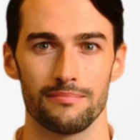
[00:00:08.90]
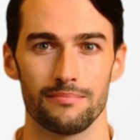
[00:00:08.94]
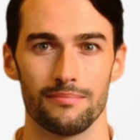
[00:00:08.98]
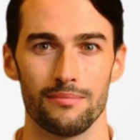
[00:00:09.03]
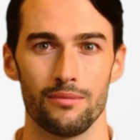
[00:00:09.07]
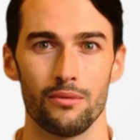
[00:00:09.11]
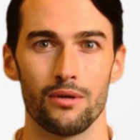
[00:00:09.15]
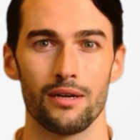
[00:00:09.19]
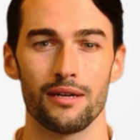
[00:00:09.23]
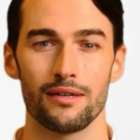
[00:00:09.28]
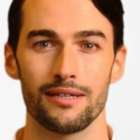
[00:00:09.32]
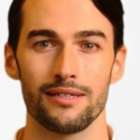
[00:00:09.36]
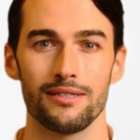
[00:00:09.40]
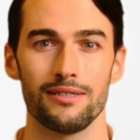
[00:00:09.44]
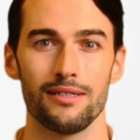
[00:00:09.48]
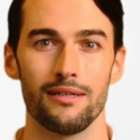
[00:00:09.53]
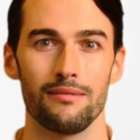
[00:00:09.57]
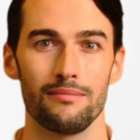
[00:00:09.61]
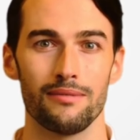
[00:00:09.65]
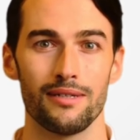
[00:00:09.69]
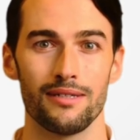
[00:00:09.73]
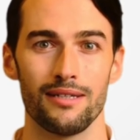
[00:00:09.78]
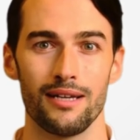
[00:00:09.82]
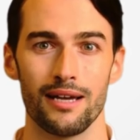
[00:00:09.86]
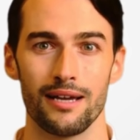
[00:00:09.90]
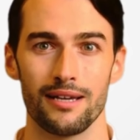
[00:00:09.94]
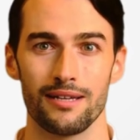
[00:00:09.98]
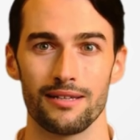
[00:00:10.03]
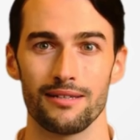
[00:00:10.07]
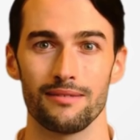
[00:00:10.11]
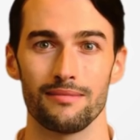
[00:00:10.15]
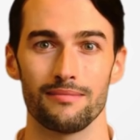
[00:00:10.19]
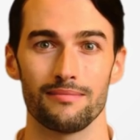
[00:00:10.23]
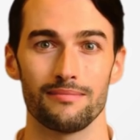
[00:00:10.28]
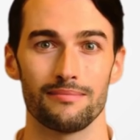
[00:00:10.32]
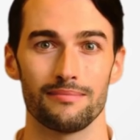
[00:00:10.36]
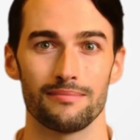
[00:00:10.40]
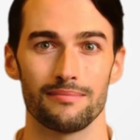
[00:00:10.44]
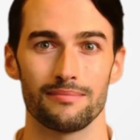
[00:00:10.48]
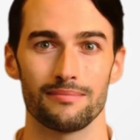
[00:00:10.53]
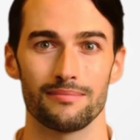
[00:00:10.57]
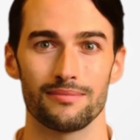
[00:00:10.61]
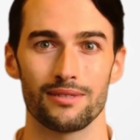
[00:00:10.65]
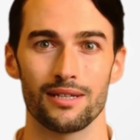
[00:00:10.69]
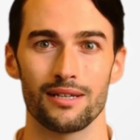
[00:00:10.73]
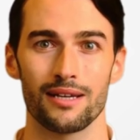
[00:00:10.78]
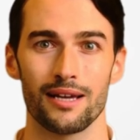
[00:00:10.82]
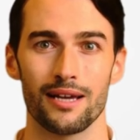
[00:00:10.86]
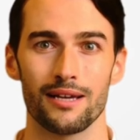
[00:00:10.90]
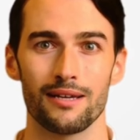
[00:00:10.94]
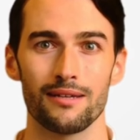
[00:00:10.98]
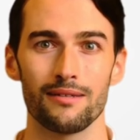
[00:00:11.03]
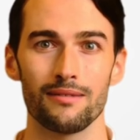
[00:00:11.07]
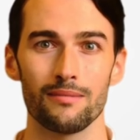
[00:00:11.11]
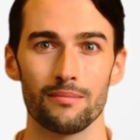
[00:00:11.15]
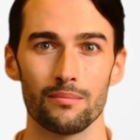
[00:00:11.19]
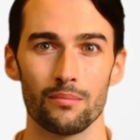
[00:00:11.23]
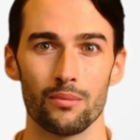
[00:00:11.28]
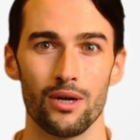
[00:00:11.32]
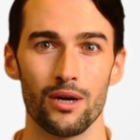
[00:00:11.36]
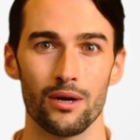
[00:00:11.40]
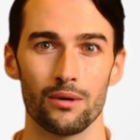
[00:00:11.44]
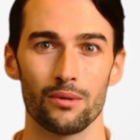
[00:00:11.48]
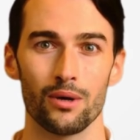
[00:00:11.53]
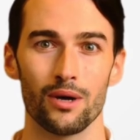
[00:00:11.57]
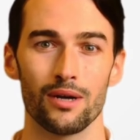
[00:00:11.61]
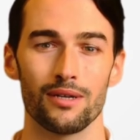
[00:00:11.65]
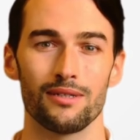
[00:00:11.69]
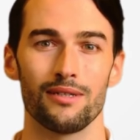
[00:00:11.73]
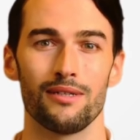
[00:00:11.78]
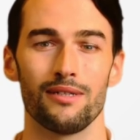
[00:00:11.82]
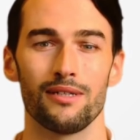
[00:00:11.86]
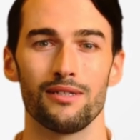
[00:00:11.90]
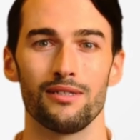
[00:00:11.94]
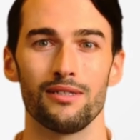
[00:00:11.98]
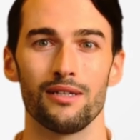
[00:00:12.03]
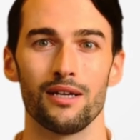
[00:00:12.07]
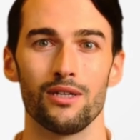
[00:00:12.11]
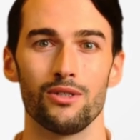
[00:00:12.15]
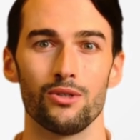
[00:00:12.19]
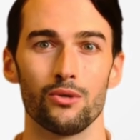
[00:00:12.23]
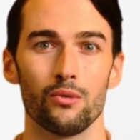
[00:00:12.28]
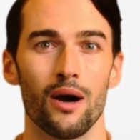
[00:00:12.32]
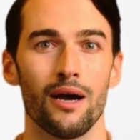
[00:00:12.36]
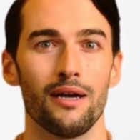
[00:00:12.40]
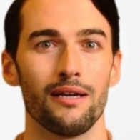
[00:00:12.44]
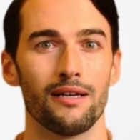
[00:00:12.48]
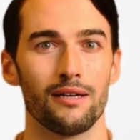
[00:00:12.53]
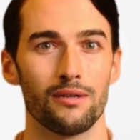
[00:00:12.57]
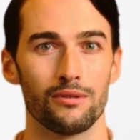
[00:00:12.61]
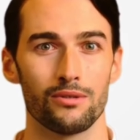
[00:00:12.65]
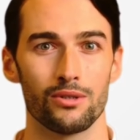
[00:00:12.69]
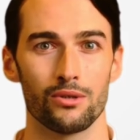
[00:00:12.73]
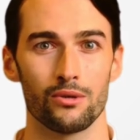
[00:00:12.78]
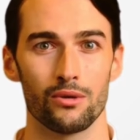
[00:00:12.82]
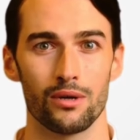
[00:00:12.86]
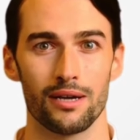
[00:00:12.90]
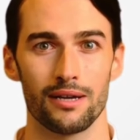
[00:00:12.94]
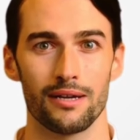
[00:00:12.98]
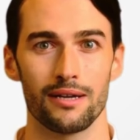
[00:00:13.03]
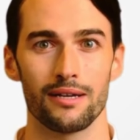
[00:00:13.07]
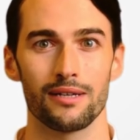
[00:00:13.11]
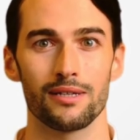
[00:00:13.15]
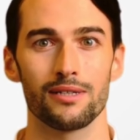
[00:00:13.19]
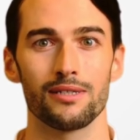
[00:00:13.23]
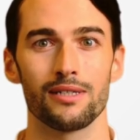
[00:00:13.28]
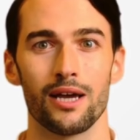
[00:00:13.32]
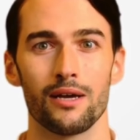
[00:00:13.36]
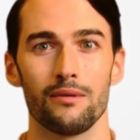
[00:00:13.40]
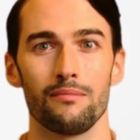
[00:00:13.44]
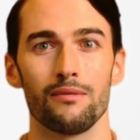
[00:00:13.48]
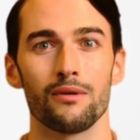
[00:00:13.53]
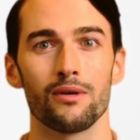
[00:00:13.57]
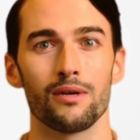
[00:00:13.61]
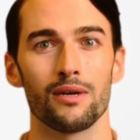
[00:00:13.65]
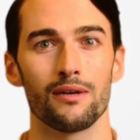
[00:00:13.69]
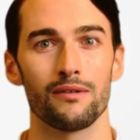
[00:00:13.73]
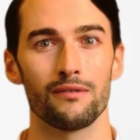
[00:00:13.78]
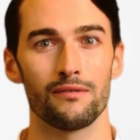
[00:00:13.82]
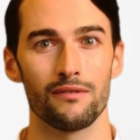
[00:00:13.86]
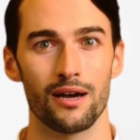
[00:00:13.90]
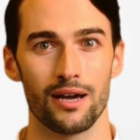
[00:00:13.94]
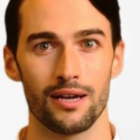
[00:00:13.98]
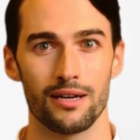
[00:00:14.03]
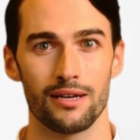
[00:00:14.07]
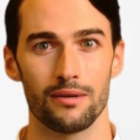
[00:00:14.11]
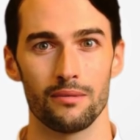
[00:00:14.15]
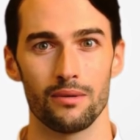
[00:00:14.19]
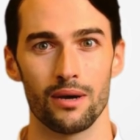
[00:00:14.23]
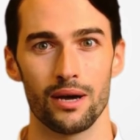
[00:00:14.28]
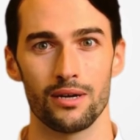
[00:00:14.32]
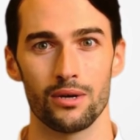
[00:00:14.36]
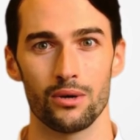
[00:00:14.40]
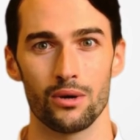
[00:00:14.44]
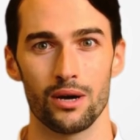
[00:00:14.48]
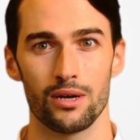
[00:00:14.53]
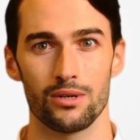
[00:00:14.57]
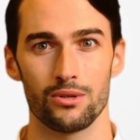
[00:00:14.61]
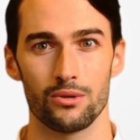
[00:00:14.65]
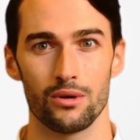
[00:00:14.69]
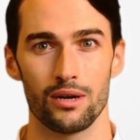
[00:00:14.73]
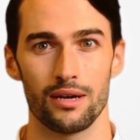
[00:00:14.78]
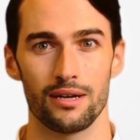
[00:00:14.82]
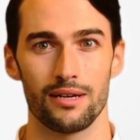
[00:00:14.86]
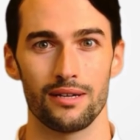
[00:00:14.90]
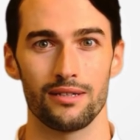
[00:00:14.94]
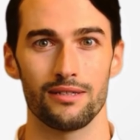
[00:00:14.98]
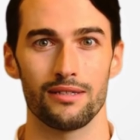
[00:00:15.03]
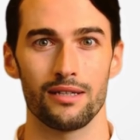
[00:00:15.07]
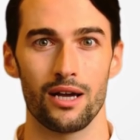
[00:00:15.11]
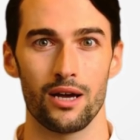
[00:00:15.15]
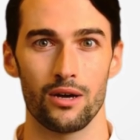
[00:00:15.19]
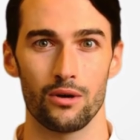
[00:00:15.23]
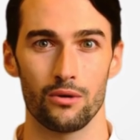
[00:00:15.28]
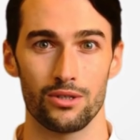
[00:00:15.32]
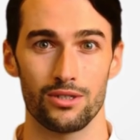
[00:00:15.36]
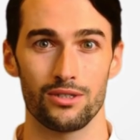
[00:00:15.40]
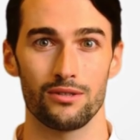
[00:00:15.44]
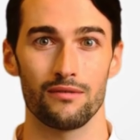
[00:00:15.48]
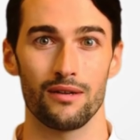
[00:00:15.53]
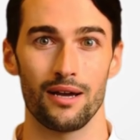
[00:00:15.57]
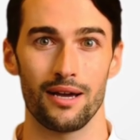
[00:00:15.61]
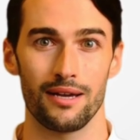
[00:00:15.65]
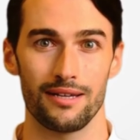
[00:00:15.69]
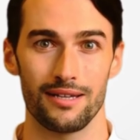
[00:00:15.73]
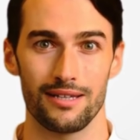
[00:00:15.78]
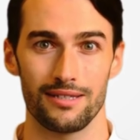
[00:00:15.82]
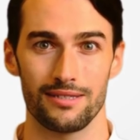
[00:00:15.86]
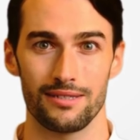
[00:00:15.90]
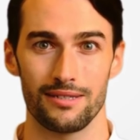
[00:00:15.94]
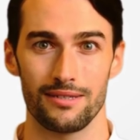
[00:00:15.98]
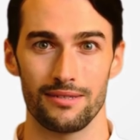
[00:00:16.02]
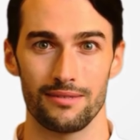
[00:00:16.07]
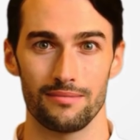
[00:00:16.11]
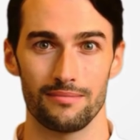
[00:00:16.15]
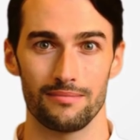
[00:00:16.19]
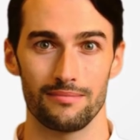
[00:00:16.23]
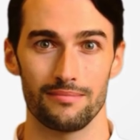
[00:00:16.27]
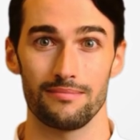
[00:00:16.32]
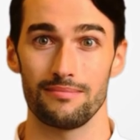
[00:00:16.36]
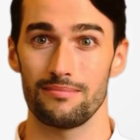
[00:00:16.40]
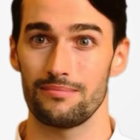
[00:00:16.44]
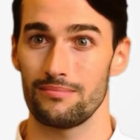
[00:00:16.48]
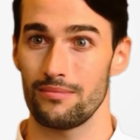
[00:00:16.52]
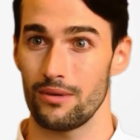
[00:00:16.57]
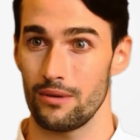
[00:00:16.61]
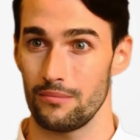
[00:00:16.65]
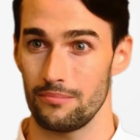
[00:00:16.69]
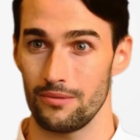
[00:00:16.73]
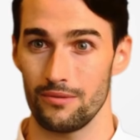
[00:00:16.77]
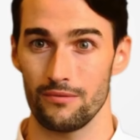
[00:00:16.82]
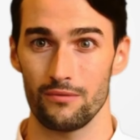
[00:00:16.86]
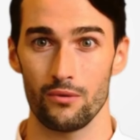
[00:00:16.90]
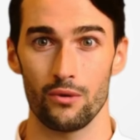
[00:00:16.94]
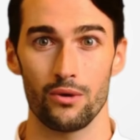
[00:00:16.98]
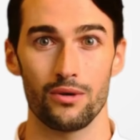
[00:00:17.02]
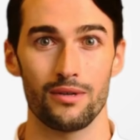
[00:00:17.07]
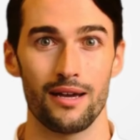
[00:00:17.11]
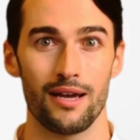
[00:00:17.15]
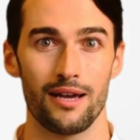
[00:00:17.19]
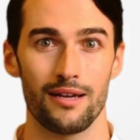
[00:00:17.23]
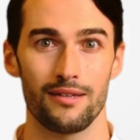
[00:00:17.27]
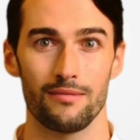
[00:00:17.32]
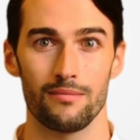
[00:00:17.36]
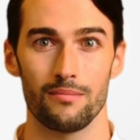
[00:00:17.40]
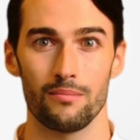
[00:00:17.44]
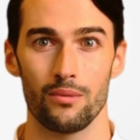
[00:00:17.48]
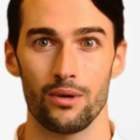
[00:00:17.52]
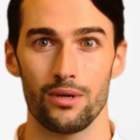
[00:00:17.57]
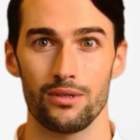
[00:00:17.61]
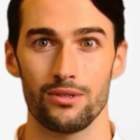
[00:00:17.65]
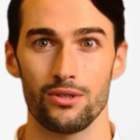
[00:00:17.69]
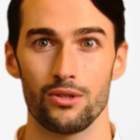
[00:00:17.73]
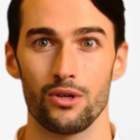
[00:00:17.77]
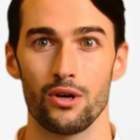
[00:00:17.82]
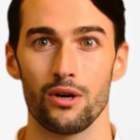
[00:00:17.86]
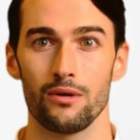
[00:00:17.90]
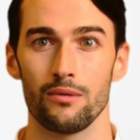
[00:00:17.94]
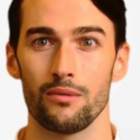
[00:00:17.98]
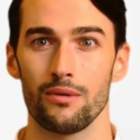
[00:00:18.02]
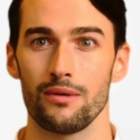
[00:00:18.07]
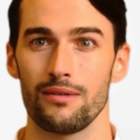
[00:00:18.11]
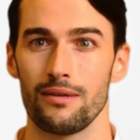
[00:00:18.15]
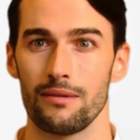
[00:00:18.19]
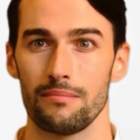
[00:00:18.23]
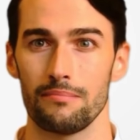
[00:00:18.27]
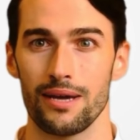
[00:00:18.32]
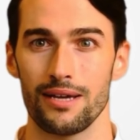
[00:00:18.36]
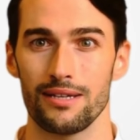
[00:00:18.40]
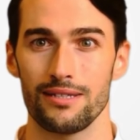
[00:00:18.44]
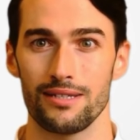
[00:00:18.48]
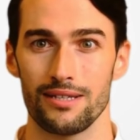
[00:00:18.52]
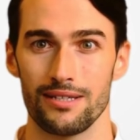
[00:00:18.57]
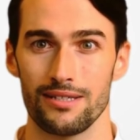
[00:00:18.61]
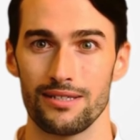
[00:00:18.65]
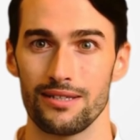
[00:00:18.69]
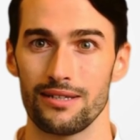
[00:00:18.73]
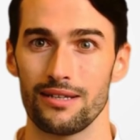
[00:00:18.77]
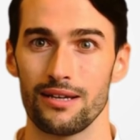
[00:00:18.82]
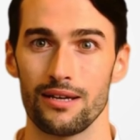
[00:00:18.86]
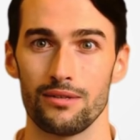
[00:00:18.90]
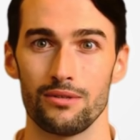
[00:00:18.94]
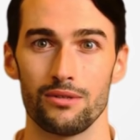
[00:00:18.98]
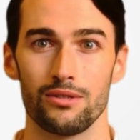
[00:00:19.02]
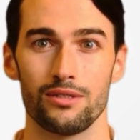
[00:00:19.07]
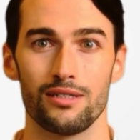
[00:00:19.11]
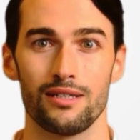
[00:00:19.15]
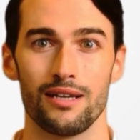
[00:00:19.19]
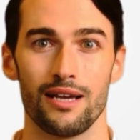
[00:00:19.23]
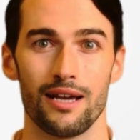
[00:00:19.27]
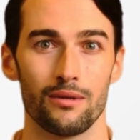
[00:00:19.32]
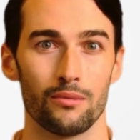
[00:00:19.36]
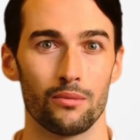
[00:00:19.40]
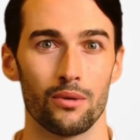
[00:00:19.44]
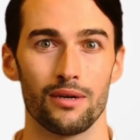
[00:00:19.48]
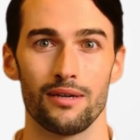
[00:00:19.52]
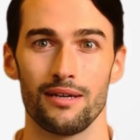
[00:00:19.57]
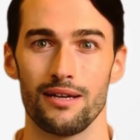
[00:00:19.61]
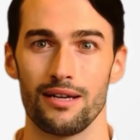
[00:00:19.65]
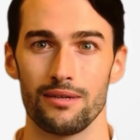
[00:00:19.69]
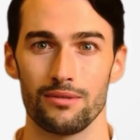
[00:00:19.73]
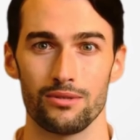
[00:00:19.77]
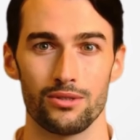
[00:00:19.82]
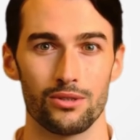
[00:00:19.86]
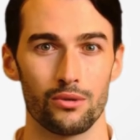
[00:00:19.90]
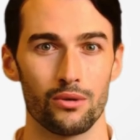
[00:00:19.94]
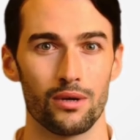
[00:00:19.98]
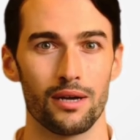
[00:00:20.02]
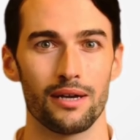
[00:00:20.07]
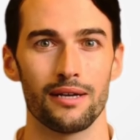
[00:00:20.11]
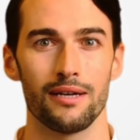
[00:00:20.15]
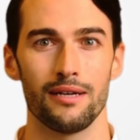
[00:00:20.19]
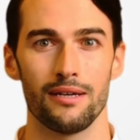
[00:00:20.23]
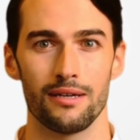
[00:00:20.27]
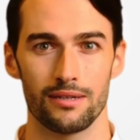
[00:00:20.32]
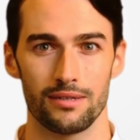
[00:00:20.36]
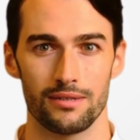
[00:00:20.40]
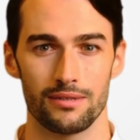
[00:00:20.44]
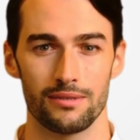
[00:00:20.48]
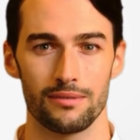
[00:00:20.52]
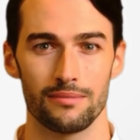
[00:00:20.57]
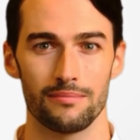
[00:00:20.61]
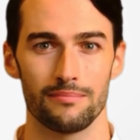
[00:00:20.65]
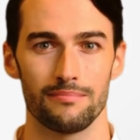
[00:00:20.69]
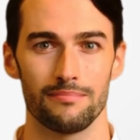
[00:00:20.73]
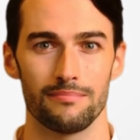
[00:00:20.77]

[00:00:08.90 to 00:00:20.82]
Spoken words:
Greetings of the day. Today, we are going to discuss why name screening is helpful in fighting money laundering and terrorist financing. But before that, let's start with the basics and understand what name screening is.